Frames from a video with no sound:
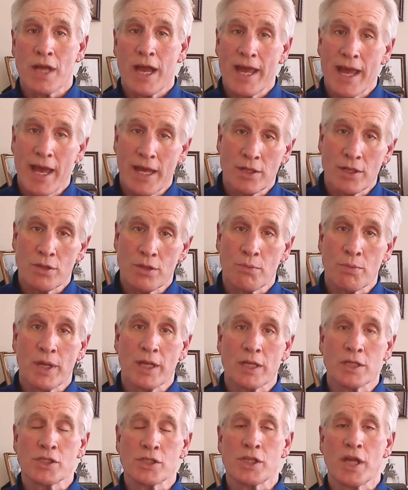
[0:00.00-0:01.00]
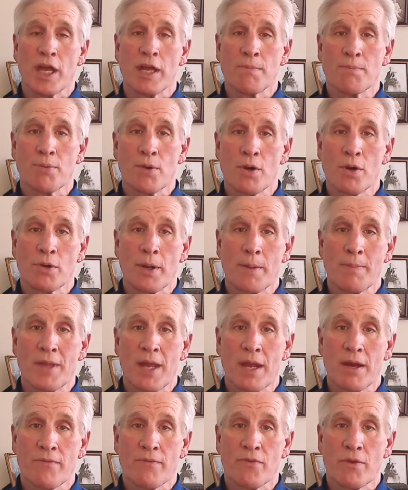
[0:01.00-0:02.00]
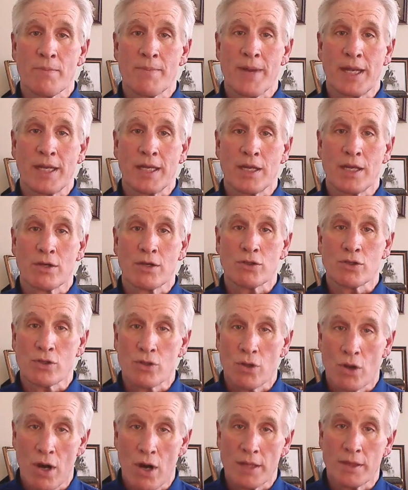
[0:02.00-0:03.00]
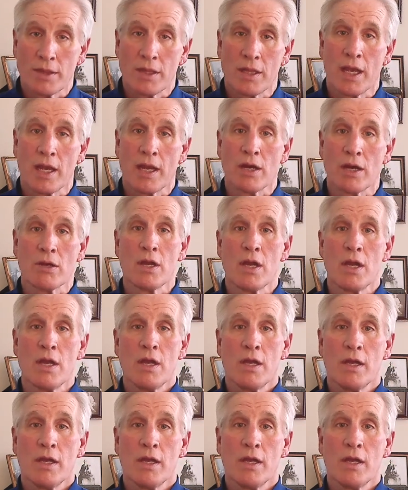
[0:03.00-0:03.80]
I headed the real estate program there for many years, taught there